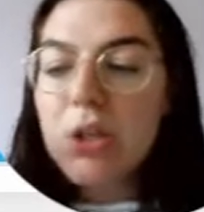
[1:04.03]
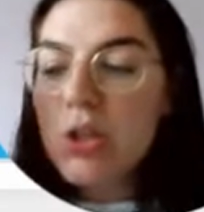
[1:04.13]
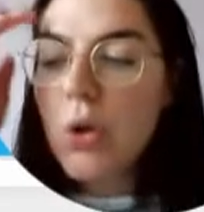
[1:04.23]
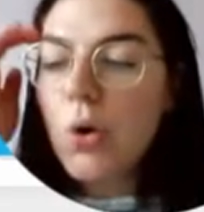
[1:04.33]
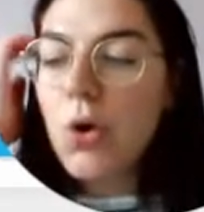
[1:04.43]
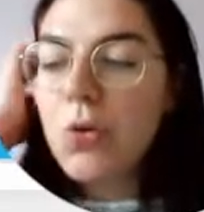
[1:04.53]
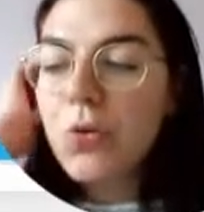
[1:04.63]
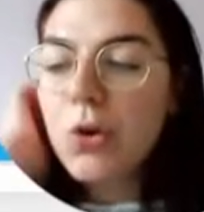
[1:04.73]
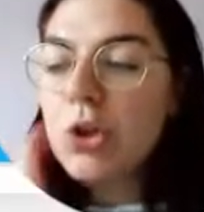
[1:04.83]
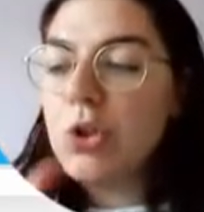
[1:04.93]
So
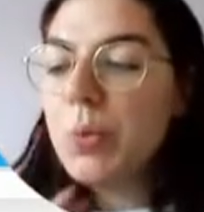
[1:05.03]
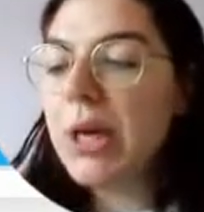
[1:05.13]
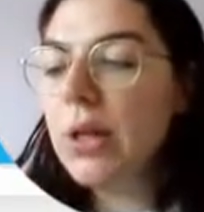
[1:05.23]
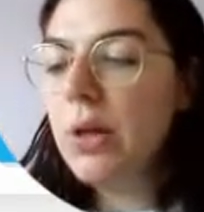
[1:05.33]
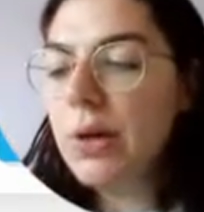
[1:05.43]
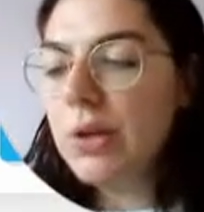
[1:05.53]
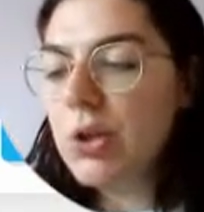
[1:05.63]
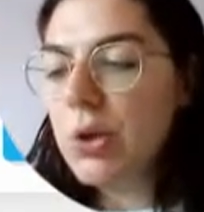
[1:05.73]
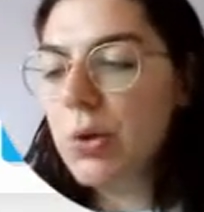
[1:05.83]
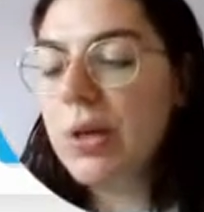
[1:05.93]
first, we can look
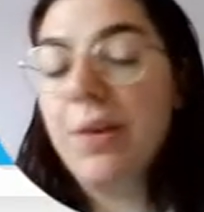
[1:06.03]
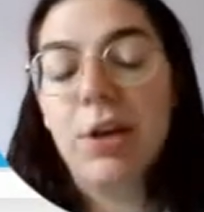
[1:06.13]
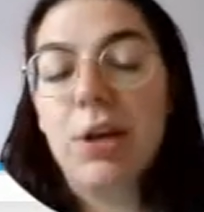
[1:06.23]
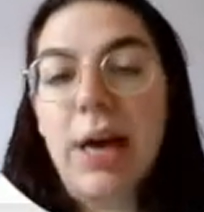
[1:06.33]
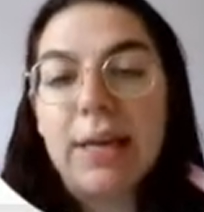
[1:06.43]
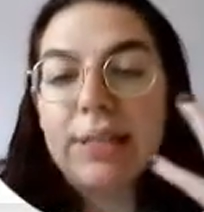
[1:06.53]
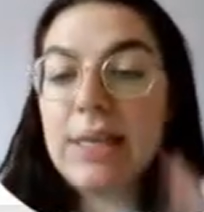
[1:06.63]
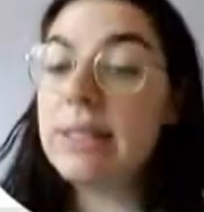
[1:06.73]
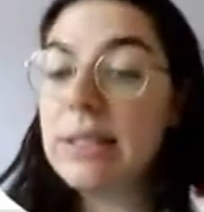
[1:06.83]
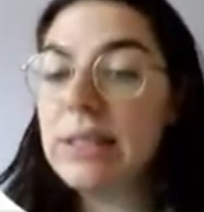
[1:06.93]
into giving an
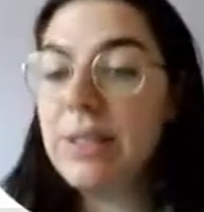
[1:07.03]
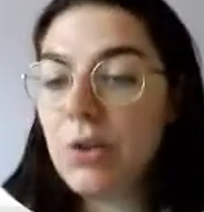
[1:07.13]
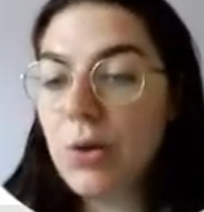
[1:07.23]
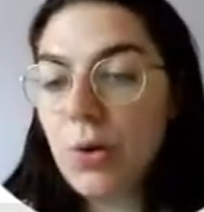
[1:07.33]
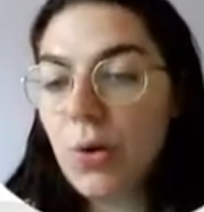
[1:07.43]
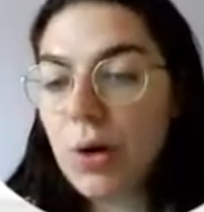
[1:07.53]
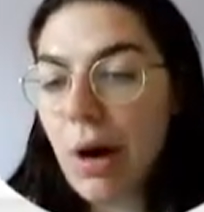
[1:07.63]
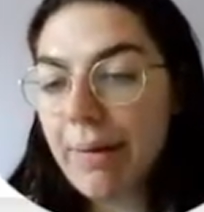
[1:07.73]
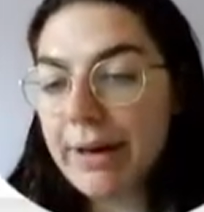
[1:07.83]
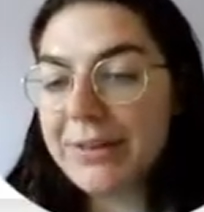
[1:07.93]
identity to your
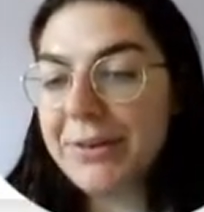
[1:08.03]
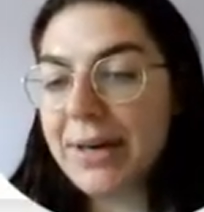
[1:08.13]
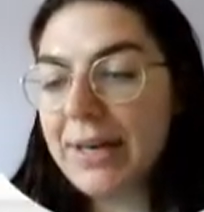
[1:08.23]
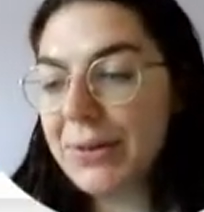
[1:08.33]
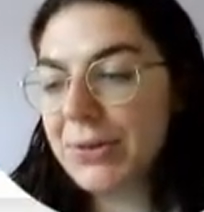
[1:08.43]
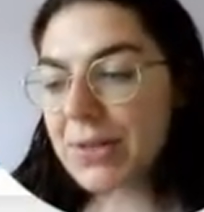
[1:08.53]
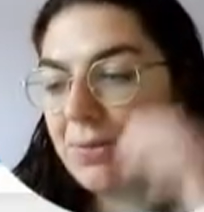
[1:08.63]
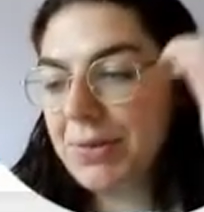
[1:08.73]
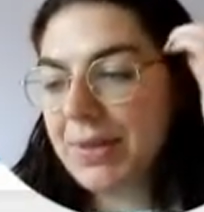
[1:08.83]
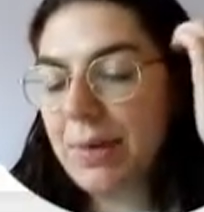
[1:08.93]
character in your
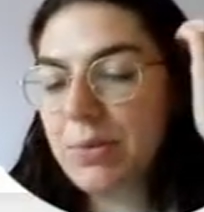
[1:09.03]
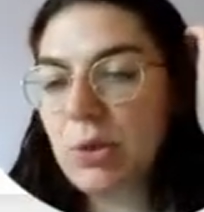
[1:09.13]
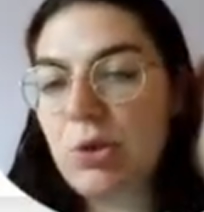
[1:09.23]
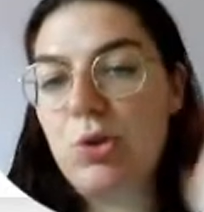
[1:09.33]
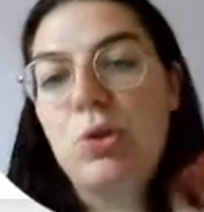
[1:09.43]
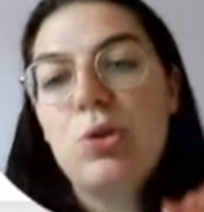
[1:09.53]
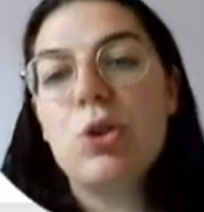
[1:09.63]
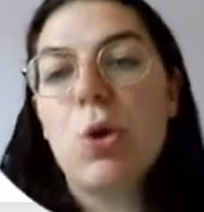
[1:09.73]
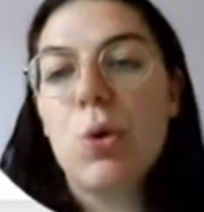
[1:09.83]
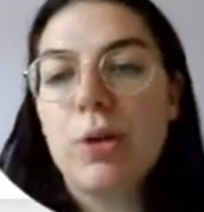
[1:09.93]
serious game. So to do
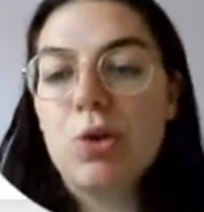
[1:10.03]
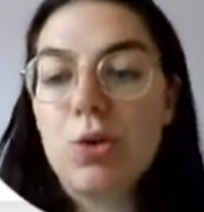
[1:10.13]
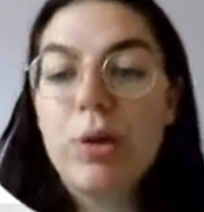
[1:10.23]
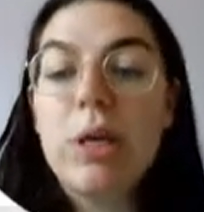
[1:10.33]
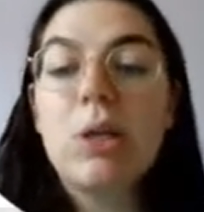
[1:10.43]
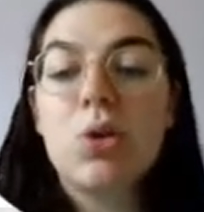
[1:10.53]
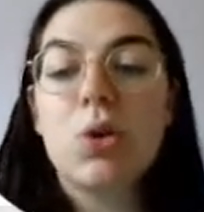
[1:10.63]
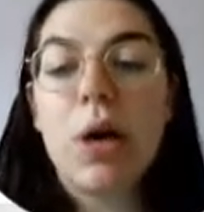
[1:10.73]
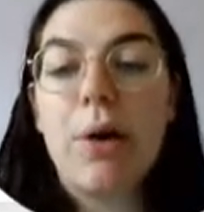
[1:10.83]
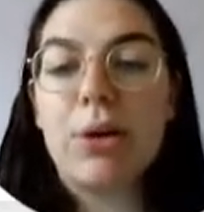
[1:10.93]
so and to create
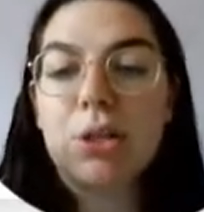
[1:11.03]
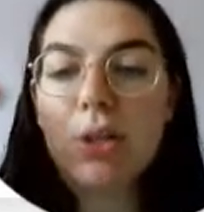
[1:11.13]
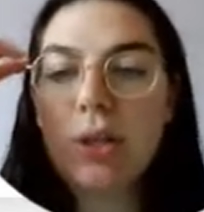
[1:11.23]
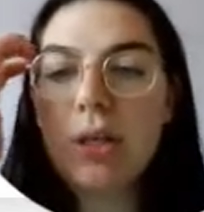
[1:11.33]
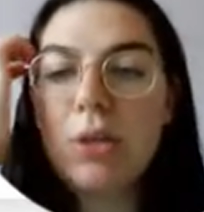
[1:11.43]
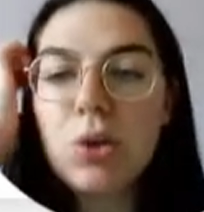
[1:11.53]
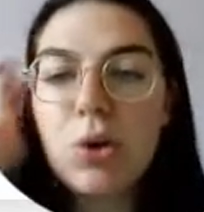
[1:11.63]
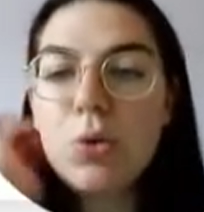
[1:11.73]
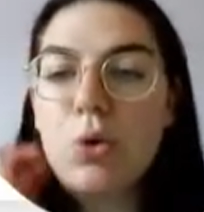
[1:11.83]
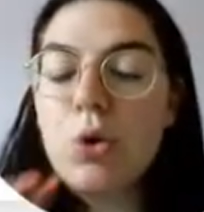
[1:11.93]
your character, you need to
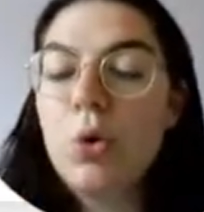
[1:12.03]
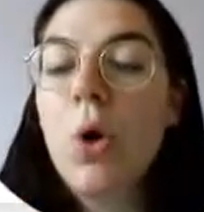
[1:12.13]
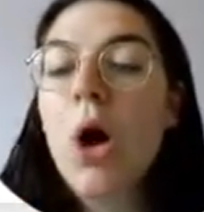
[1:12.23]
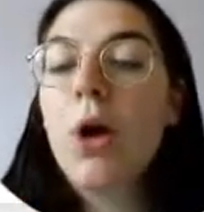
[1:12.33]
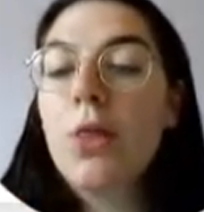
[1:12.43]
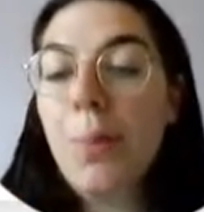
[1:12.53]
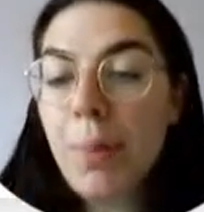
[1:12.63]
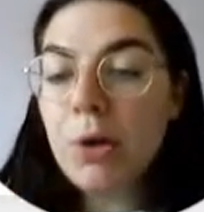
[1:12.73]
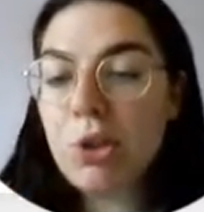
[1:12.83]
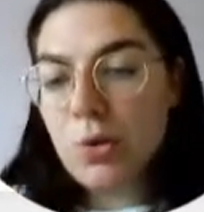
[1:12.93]
go to the
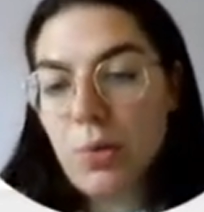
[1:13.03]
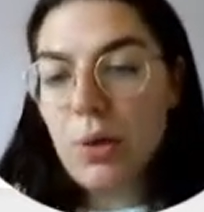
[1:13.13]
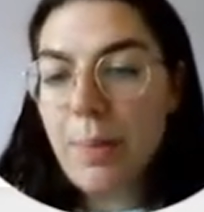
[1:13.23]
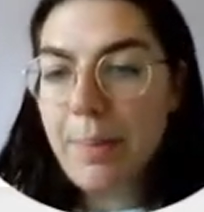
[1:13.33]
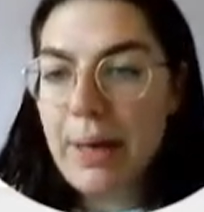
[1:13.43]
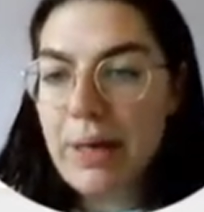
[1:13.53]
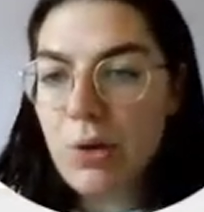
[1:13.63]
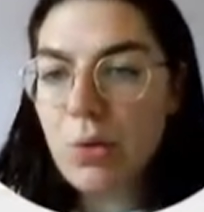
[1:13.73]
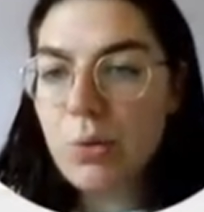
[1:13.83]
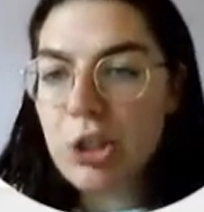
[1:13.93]
module
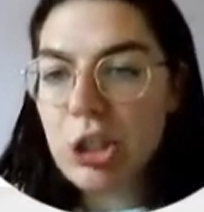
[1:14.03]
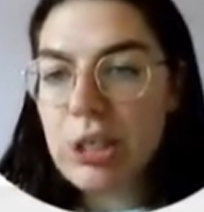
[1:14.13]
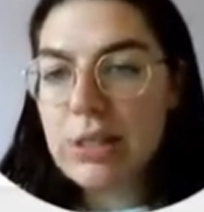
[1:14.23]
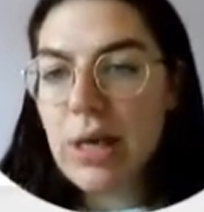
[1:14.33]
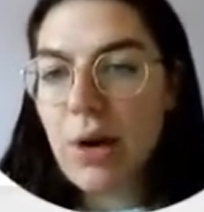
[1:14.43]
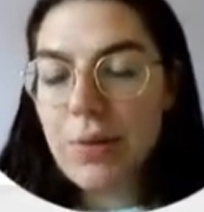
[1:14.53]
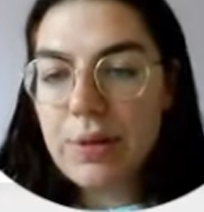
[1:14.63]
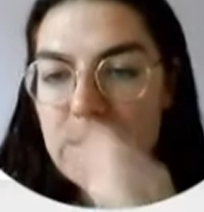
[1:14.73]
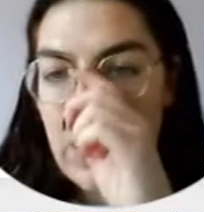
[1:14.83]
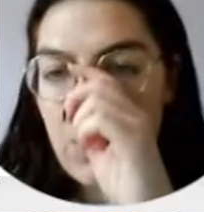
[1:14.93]
menu, which is on
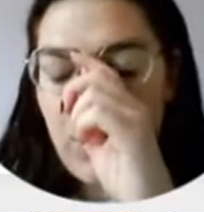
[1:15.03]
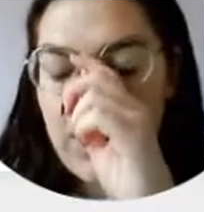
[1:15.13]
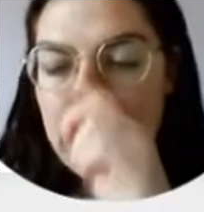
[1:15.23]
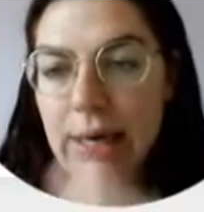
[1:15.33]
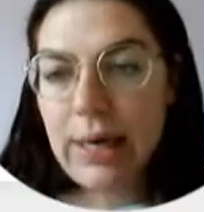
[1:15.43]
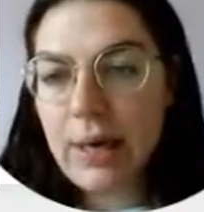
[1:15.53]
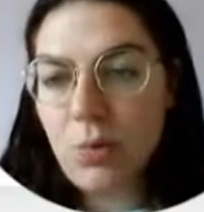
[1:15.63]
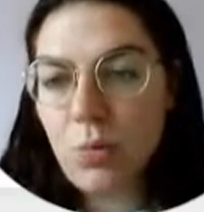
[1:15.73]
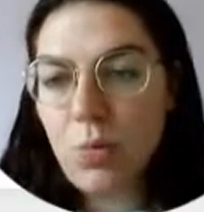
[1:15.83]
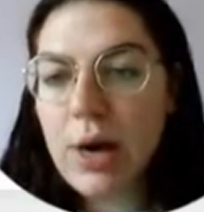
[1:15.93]
the side right here
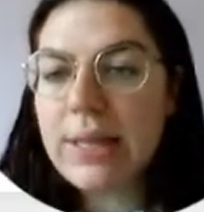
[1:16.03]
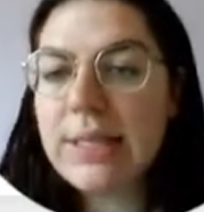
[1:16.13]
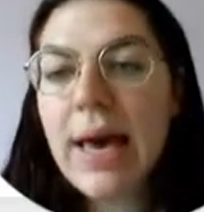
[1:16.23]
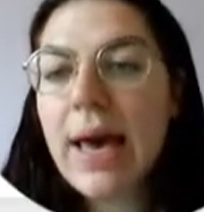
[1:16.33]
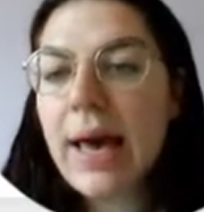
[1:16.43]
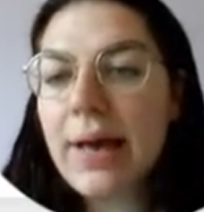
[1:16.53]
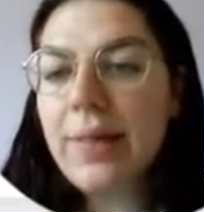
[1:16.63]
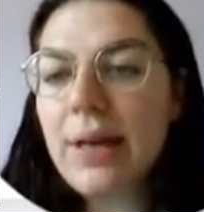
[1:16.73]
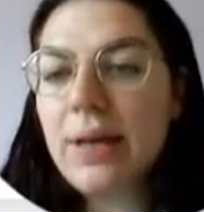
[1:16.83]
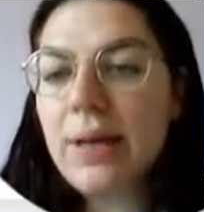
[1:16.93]
in white,
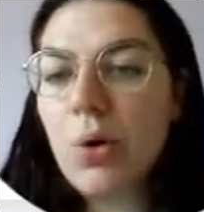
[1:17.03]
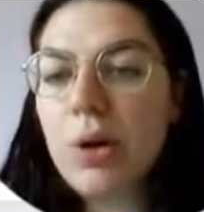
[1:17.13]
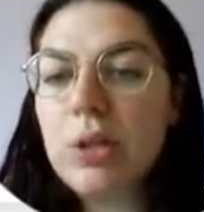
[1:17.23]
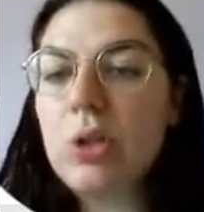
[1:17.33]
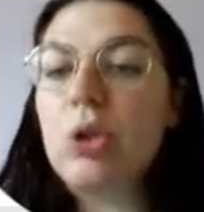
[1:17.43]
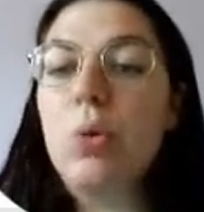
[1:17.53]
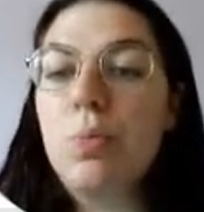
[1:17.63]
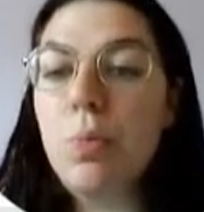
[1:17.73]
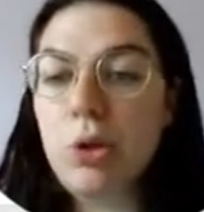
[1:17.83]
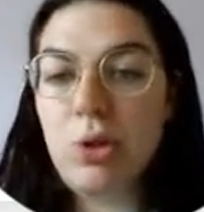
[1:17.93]
and then go into
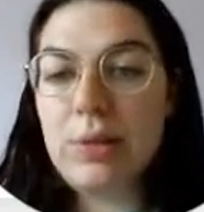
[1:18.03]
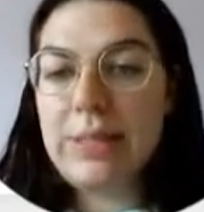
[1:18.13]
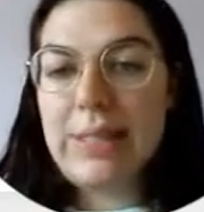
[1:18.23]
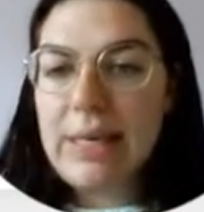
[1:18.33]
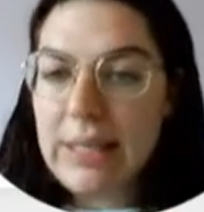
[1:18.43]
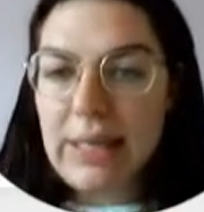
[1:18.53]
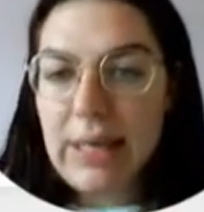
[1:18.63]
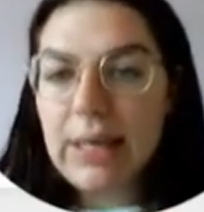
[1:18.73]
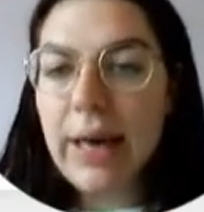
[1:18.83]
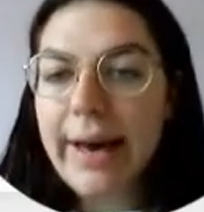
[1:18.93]
module
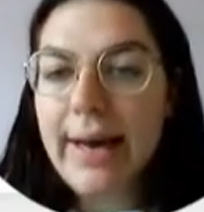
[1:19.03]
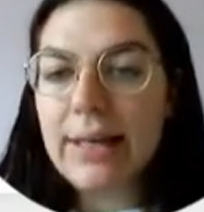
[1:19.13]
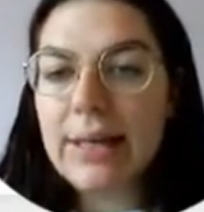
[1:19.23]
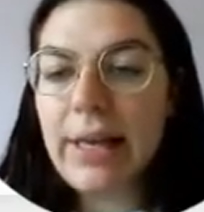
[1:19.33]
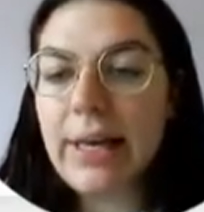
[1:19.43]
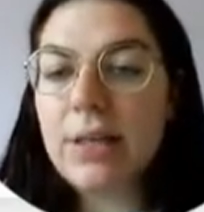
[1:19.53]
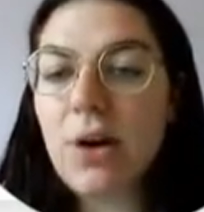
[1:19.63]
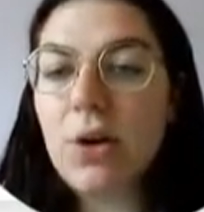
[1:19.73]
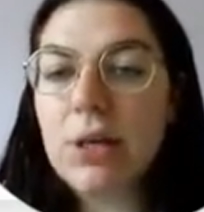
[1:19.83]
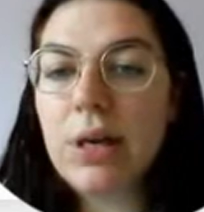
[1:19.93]
setting and click
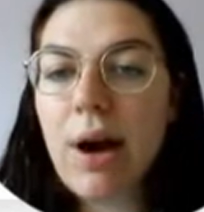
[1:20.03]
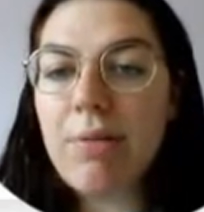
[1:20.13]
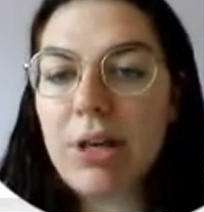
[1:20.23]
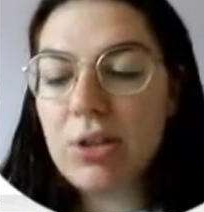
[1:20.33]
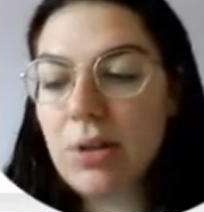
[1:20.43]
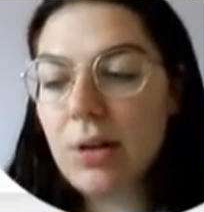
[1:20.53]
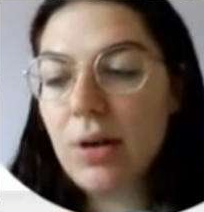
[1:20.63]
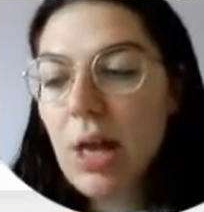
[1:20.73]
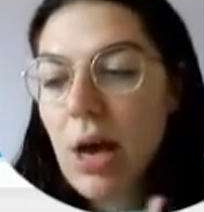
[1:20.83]
on character.